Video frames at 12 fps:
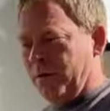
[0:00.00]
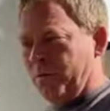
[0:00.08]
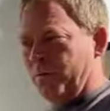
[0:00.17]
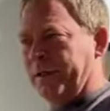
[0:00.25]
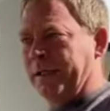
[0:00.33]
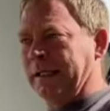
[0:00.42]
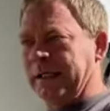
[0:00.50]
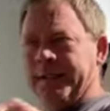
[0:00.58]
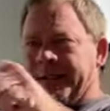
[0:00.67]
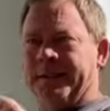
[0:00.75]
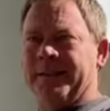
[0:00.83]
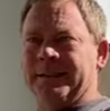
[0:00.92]
with the
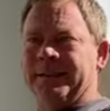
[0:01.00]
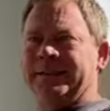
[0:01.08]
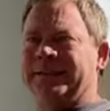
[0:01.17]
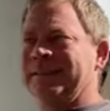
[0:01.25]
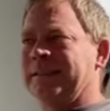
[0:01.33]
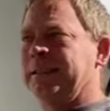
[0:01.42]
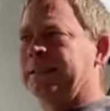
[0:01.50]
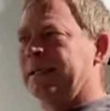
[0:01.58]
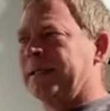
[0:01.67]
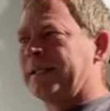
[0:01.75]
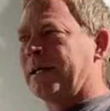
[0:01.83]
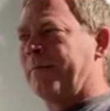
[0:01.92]
lid,
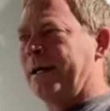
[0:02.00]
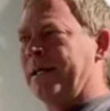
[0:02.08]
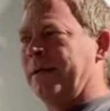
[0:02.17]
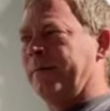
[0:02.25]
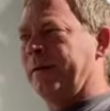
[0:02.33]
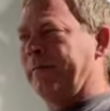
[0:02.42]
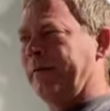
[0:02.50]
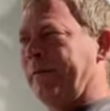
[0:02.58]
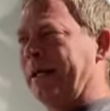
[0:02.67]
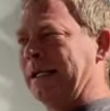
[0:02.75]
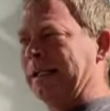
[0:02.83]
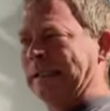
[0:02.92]
so I might even have to
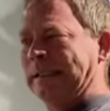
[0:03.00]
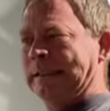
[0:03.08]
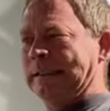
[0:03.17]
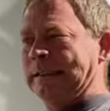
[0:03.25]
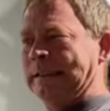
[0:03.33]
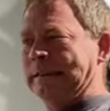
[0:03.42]
buy a lid.